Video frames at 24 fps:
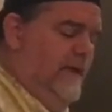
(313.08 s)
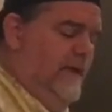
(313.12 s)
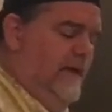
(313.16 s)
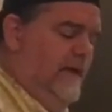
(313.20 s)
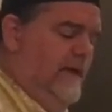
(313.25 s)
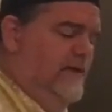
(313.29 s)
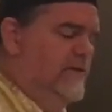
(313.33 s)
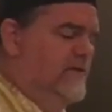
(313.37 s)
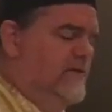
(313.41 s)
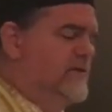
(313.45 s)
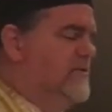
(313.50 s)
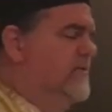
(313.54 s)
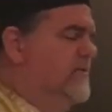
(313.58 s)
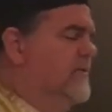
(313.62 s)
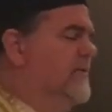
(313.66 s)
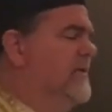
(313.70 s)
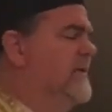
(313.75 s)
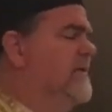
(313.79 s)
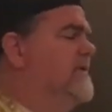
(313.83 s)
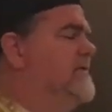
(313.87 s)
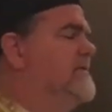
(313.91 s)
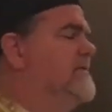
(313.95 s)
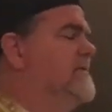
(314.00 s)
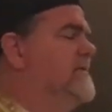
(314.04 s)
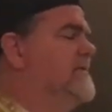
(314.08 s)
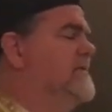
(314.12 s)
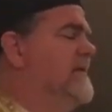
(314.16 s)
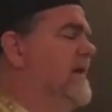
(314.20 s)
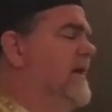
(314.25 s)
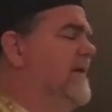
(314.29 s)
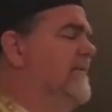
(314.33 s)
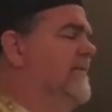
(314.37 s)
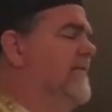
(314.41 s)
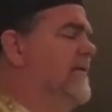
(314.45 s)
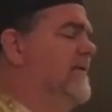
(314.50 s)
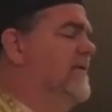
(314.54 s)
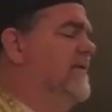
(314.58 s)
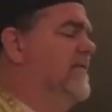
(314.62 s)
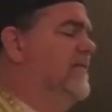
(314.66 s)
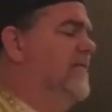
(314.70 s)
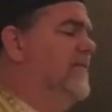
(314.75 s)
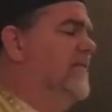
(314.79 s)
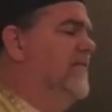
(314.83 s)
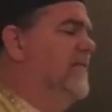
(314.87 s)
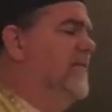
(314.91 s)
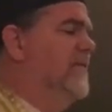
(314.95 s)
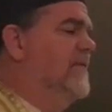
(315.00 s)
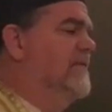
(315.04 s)
And as soon as
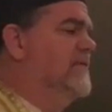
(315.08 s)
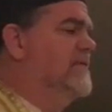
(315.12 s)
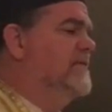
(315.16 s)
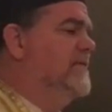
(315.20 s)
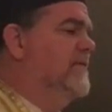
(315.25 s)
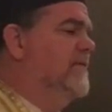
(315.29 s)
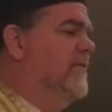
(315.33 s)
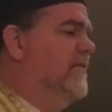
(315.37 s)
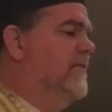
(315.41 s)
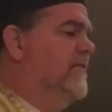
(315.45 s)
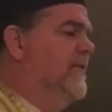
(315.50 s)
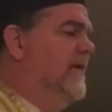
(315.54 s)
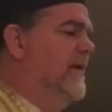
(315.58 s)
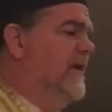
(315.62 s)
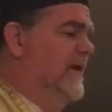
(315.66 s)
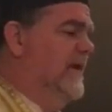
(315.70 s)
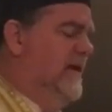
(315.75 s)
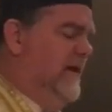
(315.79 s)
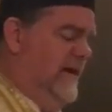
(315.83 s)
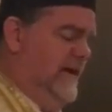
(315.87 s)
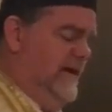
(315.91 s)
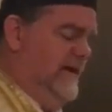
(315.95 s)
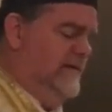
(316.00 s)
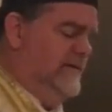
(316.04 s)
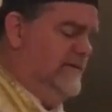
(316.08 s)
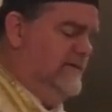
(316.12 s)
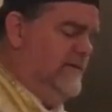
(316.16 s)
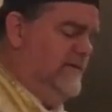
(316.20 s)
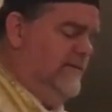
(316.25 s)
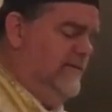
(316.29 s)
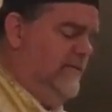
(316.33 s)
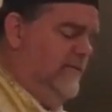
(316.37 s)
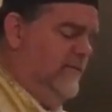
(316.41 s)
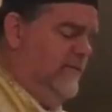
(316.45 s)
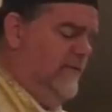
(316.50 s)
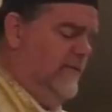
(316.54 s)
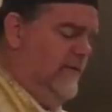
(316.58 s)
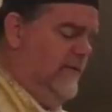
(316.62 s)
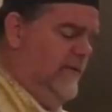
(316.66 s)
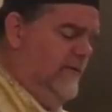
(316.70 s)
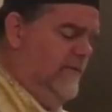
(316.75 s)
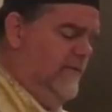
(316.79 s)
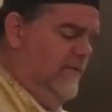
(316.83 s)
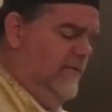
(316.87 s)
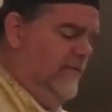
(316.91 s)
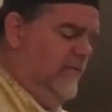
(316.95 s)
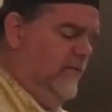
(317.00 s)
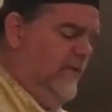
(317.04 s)
David was realized the, the,
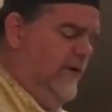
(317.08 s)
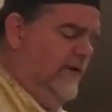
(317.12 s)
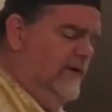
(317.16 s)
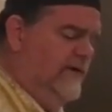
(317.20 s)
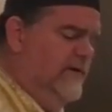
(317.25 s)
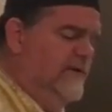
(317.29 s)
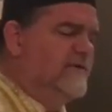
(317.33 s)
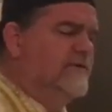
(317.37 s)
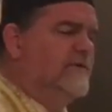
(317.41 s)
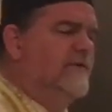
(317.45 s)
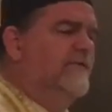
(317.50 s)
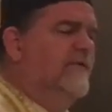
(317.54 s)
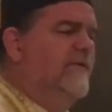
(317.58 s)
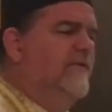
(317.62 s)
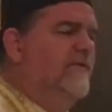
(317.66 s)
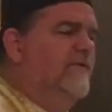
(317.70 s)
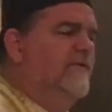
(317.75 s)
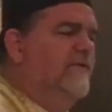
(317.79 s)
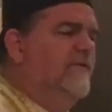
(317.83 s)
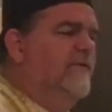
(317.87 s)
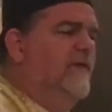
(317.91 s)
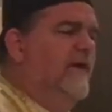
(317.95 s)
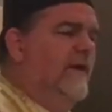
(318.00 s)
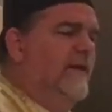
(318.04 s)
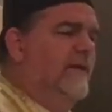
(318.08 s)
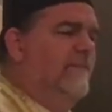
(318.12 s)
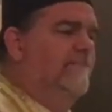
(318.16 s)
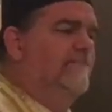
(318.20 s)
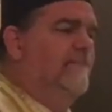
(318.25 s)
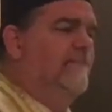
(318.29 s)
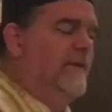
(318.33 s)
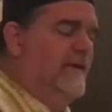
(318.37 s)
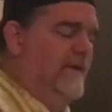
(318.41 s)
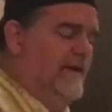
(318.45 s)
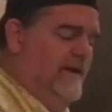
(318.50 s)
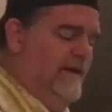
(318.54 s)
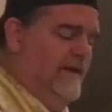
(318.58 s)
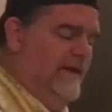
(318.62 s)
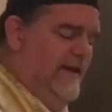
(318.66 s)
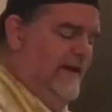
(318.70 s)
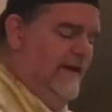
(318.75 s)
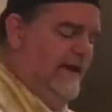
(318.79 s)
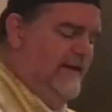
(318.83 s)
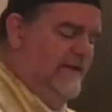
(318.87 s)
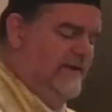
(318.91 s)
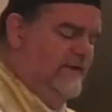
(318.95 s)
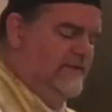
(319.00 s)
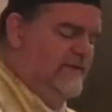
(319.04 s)
the witness of his sin,
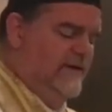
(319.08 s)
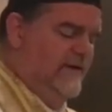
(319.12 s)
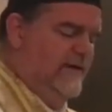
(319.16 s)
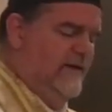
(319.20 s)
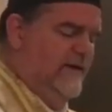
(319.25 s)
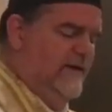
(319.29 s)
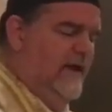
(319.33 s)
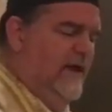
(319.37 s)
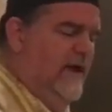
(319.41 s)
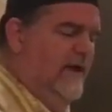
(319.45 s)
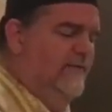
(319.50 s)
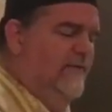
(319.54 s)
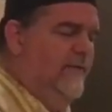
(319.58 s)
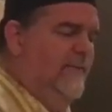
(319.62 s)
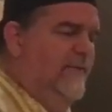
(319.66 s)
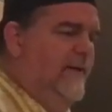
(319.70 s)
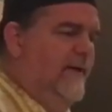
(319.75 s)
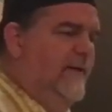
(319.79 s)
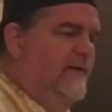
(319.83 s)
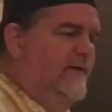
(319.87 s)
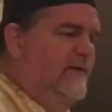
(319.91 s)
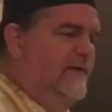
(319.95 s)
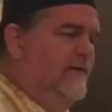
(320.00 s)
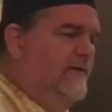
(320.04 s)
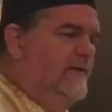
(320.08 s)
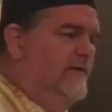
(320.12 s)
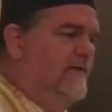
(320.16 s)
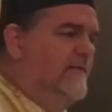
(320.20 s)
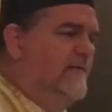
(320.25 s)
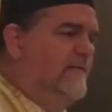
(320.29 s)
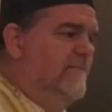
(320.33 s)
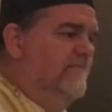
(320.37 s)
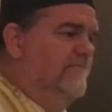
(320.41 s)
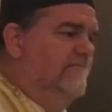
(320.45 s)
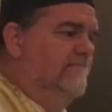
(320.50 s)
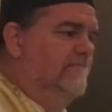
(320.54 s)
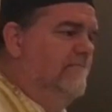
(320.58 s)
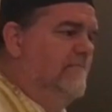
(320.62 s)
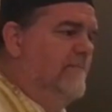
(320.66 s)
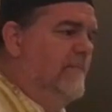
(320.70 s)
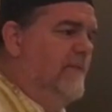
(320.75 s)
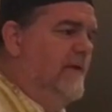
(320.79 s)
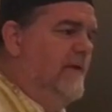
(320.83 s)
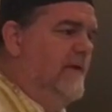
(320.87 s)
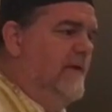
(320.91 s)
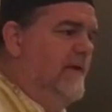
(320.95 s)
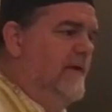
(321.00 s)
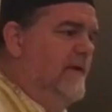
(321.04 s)
Instantly he repented.
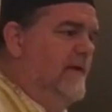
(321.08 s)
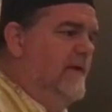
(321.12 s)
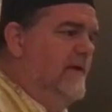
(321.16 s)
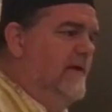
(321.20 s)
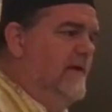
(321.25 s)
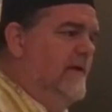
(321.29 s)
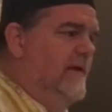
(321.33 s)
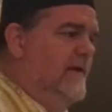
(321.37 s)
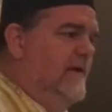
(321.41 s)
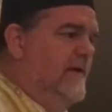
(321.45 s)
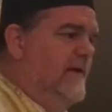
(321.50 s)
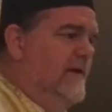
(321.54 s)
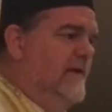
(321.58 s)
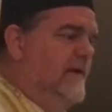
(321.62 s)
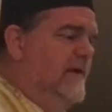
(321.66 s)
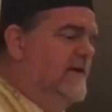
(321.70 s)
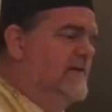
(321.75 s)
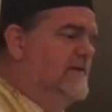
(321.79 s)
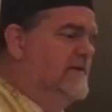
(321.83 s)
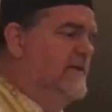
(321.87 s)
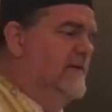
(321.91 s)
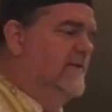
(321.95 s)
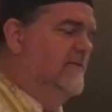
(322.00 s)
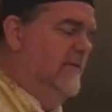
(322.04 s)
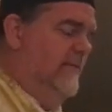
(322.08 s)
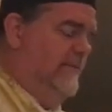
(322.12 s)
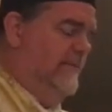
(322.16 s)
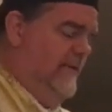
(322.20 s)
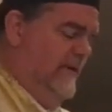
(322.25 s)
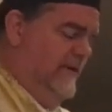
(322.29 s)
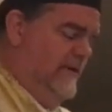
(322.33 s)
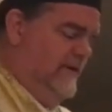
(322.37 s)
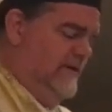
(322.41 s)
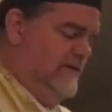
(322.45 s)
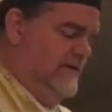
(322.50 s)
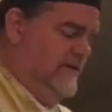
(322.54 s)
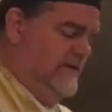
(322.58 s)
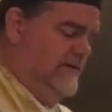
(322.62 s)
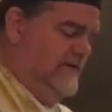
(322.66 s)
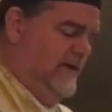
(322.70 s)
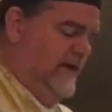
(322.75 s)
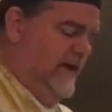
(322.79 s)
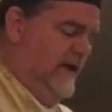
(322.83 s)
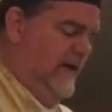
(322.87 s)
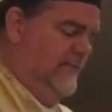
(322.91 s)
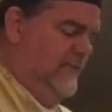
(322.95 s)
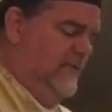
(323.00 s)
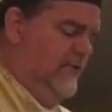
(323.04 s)
He instantly repented, says
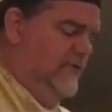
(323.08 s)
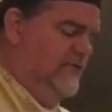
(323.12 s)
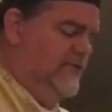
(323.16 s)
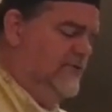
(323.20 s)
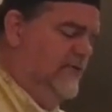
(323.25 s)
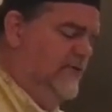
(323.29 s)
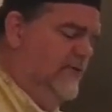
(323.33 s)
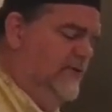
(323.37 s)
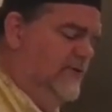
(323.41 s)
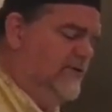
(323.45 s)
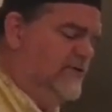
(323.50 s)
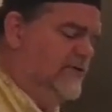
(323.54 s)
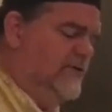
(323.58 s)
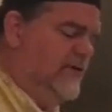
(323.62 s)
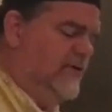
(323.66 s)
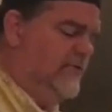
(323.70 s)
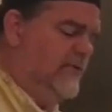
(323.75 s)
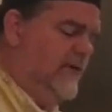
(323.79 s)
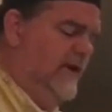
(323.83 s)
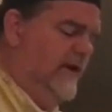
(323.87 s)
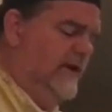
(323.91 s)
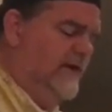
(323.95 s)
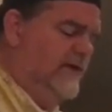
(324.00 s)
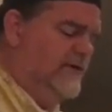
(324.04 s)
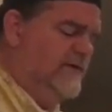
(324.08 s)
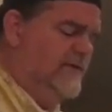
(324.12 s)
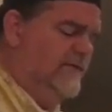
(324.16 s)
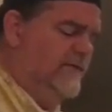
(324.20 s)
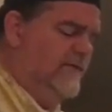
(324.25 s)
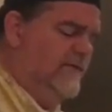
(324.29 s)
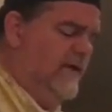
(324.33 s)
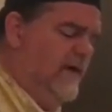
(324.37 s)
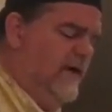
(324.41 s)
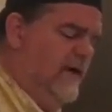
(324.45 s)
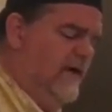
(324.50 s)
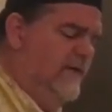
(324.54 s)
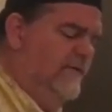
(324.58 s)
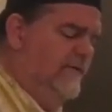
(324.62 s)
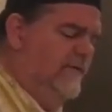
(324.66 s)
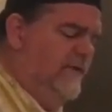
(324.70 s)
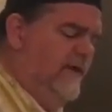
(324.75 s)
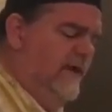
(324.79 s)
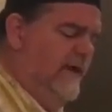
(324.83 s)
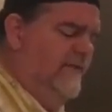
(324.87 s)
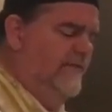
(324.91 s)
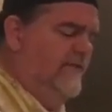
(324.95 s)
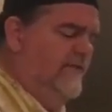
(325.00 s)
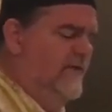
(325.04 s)
St. Ambrose. Notice the greatness of the heart of
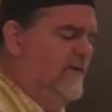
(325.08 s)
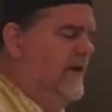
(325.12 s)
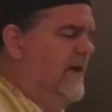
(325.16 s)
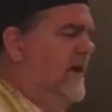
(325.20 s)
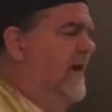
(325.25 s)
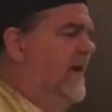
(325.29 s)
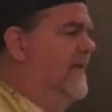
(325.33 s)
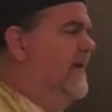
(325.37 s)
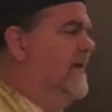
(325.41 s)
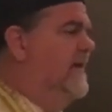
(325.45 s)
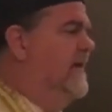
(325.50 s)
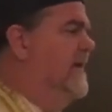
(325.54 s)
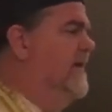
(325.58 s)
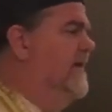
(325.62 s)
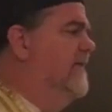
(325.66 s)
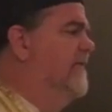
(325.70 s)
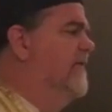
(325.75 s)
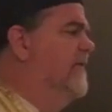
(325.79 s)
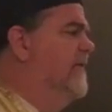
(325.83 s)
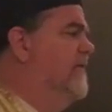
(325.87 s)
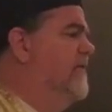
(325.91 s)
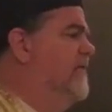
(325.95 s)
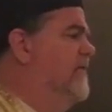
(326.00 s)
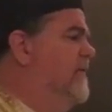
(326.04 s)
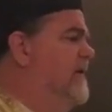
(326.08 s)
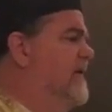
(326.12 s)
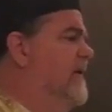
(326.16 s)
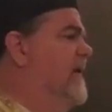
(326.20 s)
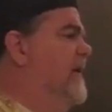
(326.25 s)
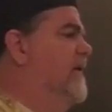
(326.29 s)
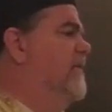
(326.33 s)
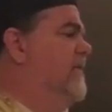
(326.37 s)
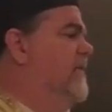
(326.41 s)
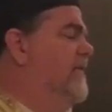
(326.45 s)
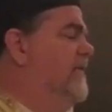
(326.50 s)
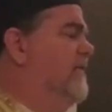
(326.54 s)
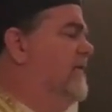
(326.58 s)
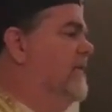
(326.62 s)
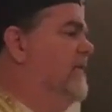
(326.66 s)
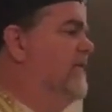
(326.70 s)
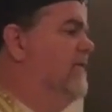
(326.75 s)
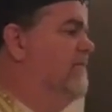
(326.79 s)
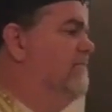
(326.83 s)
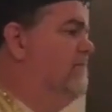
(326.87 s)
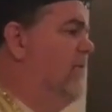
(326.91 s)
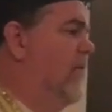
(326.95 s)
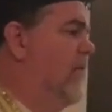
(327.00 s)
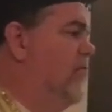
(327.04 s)
David, that even when he was in
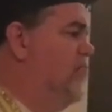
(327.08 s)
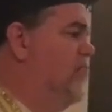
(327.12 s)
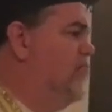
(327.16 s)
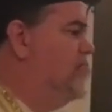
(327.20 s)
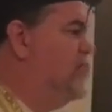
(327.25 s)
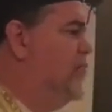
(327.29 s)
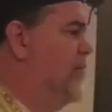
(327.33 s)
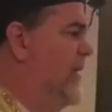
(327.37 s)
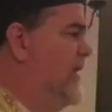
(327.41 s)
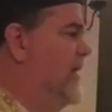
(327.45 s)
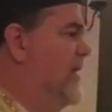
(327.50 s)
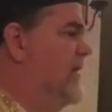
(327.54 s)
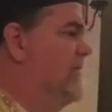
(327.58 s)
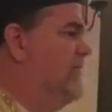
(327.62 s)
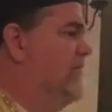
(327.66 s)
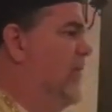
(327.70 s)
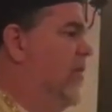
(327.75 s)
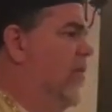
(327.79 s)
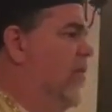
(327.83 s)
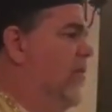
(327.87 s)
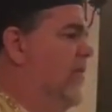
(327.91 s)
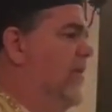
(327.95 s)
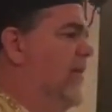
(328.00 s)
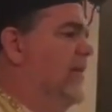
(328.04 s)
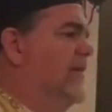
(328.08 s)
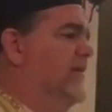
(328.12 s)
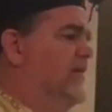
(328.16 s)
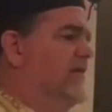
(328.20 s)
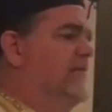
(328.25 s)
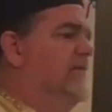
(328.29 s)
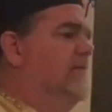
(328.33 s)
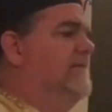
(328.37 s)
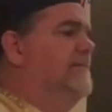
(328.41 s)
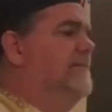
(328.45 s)
his most wicked moment,